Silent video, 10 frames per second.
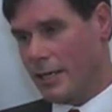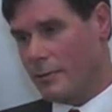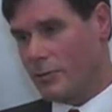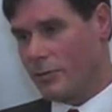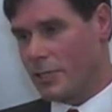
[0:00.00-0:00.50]

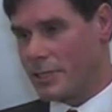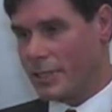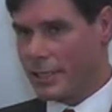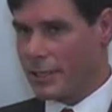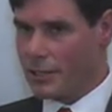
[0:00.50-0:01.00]
More recently,
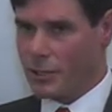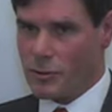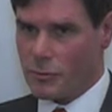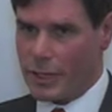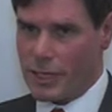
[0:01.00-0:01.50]
I think a lot
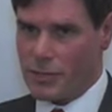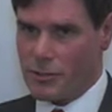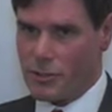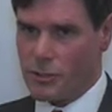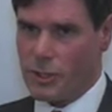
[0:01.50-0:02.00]
of
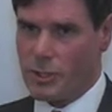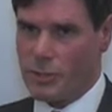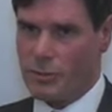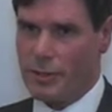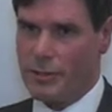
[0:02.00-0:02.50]
patients are
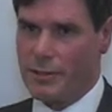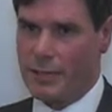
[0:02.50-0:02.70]
treated with